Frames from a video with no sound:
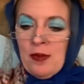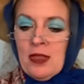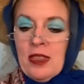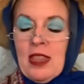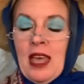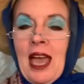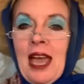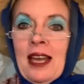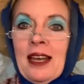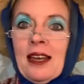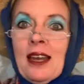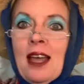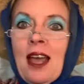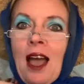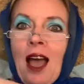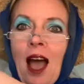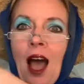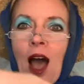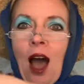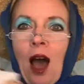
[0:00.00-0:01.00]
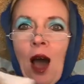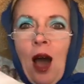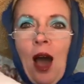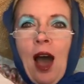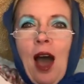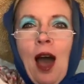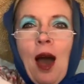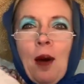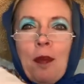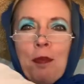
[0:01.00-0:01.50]
Then
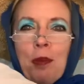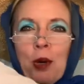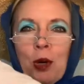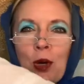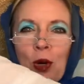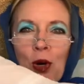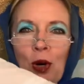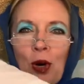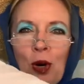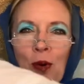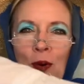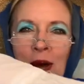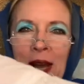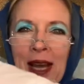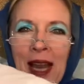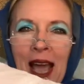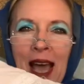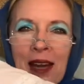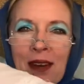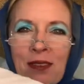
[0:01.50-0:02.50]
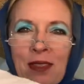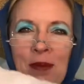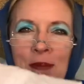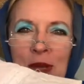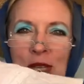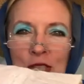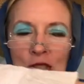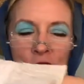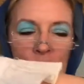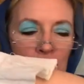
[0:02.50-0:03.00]
I'll pull one out of the
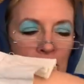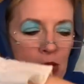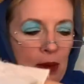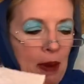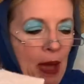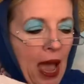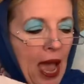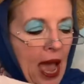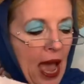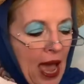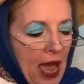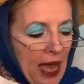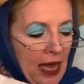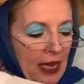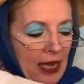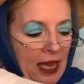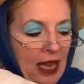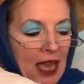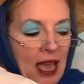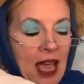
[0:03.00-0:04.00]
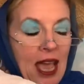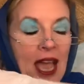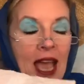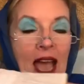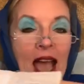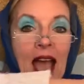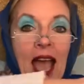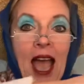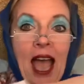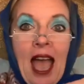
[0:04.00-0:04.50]
mystery bag,
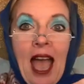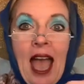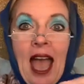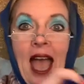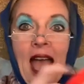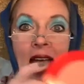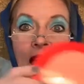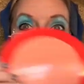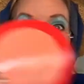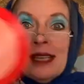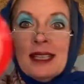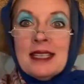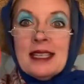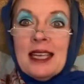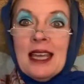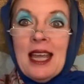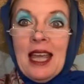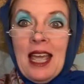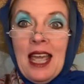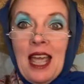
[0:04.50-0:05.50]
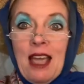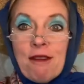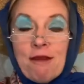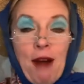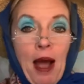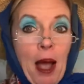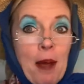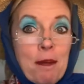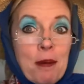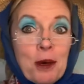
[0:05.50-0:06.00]
and if
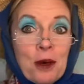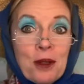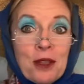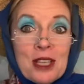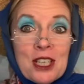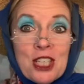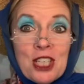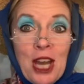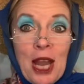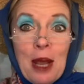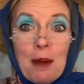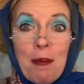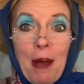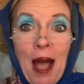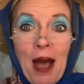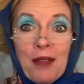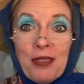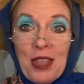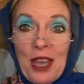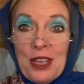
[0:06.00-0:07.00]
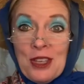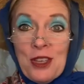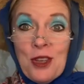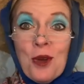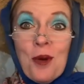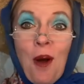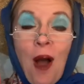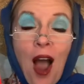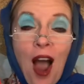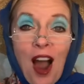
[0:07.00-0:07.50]
I pull the shape out that
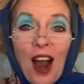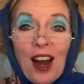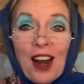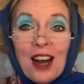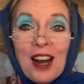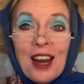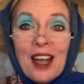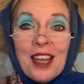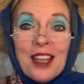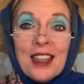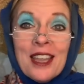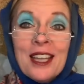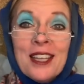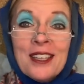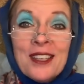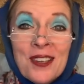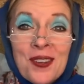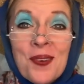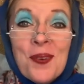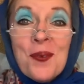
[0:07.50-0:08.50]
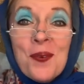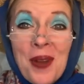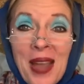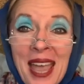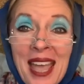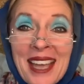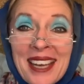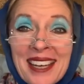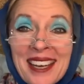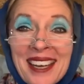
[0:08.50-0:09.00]
you are, then you
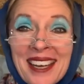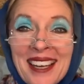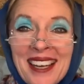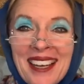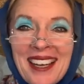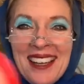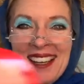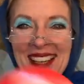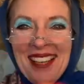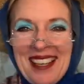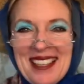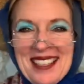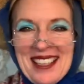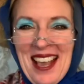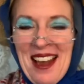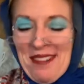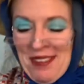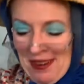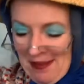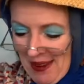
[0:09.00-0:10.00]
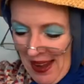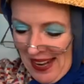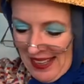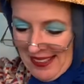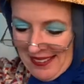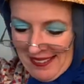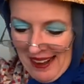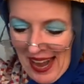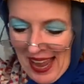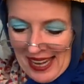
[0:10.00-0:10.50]
win. Is
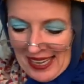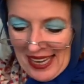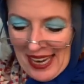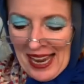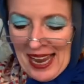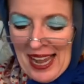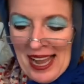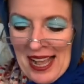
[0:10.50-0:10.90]
everybody ready?